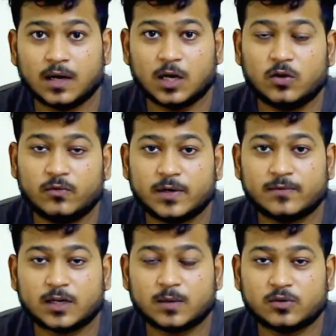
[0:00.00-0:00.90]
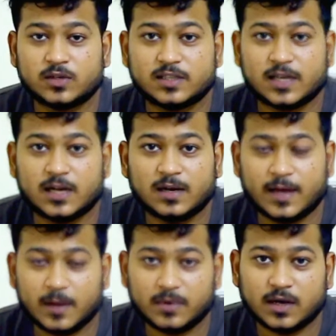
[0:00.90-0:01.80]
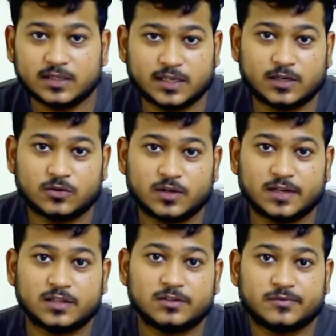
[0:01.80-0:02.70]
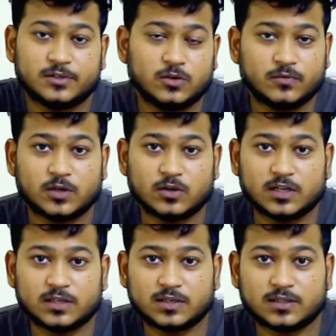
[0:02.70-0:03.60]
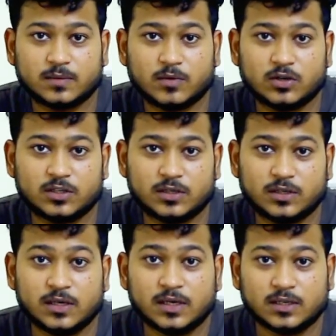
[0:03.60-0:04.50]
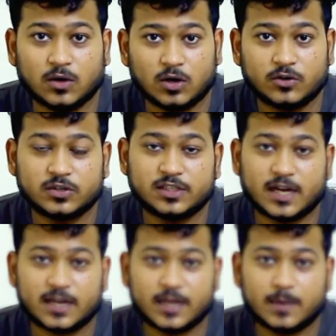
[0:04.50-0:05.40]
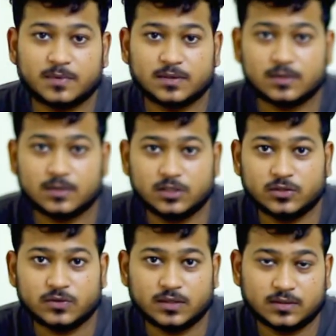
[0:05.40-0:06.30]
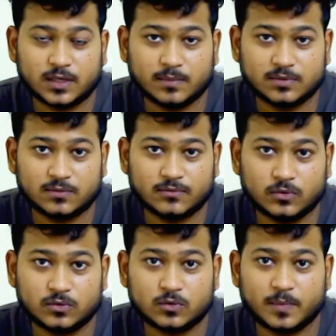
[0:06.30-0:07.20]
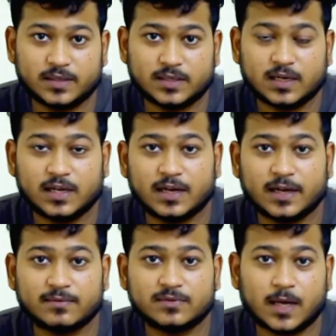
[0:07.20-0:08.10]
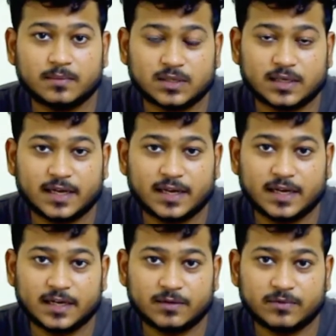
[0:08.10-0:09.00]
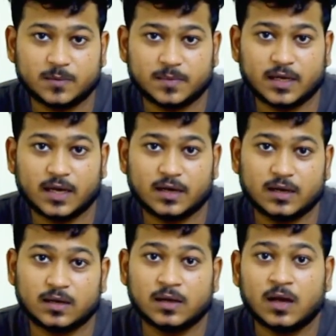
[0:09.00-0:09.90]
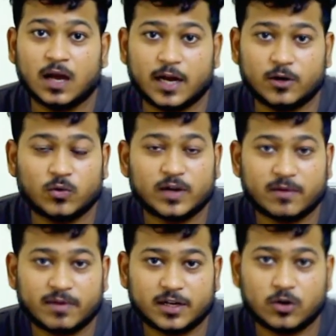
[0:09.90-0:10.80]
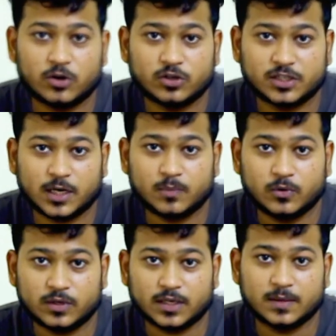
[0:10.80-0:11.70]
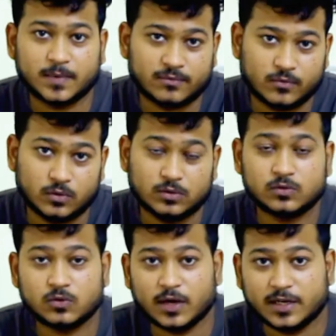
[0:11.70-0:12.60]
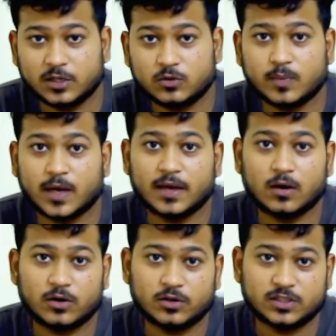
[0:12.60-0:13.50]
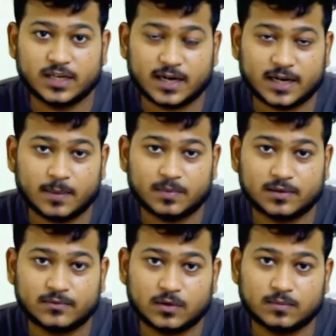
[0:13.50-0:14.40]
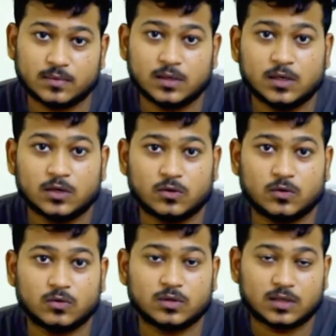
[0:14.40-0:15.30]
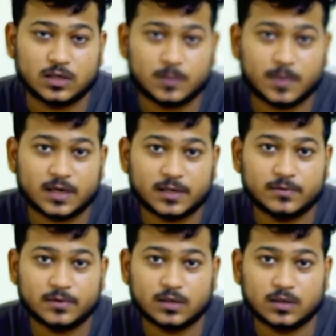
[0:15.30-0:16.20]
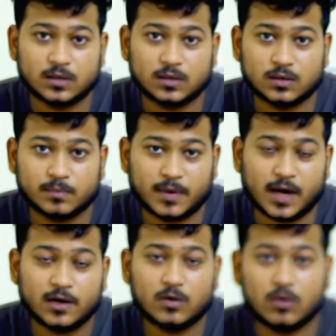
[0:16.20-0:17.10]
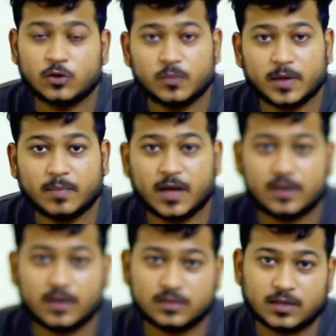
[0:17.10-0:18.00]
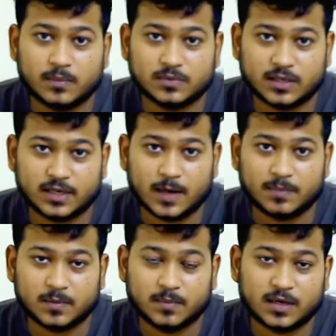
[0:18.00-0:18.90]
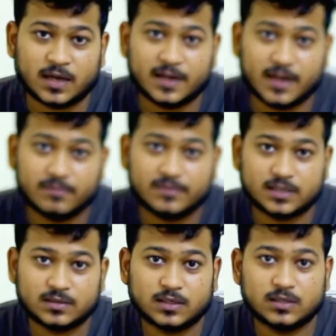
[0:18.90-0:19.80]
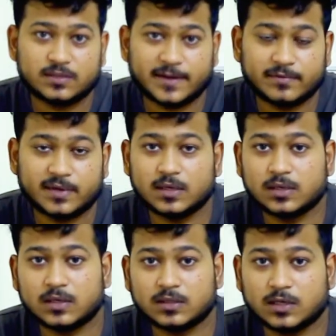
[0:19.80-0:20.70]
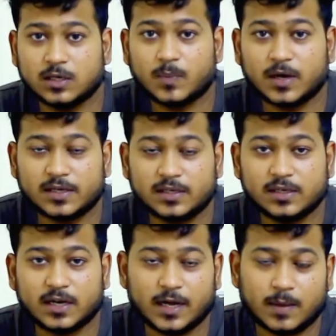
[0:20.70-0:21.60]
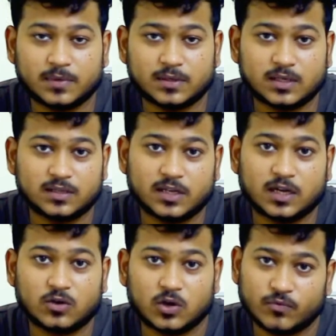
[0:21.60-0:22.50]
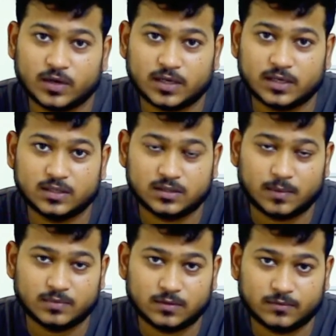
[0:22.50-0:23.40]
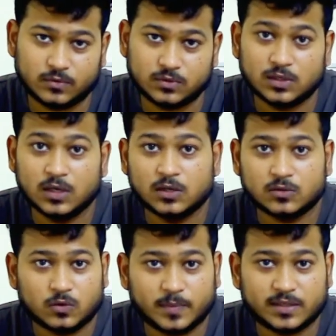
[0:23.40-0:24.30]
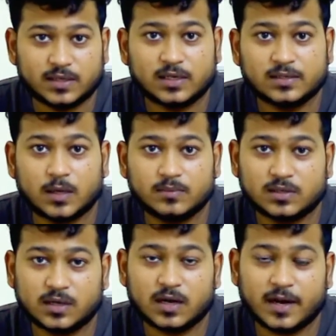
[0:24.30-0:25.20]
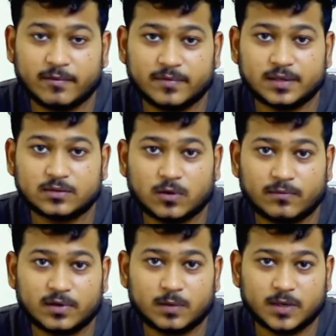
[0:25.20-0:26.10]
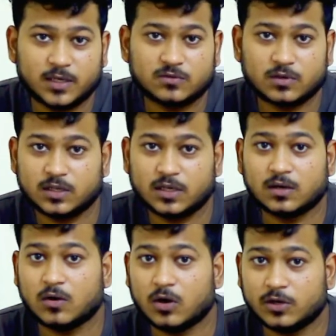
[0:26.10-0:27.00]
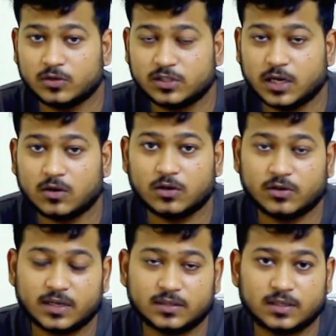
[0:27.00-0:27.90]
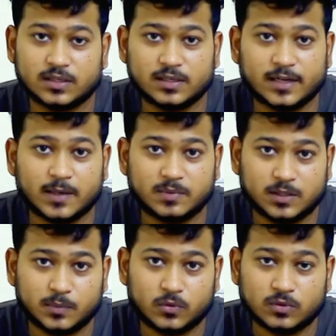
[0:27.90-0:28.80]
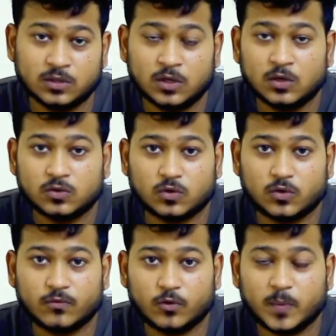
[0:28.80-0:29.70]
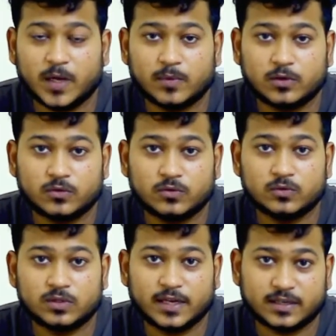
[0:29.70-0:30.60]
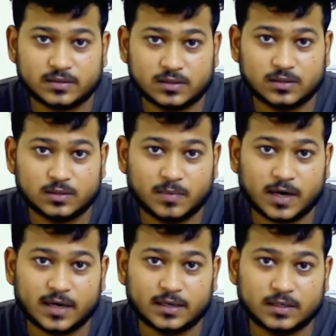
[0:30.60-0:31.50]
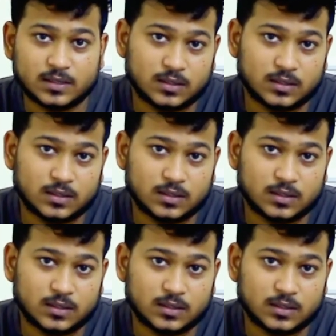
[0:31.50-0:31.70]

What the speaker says: Hello everyone, welcome to the channel. I'm Raj, and today in this video we're gonna discuss about the audio jack adapter issue in Samsung phone. So basically I have Samsung A80 with me, and I don't have any audio jack port in my phone, so I need to buy an audio jack adapter from the third party brand, or you may buy a Samsung adapter. But I have tested several third party adapters and they are not working in the Samsung phones. So basically Samsung are having software updates for their audio jack, or you can say the Type-C ports, so you won't be able to use the external brand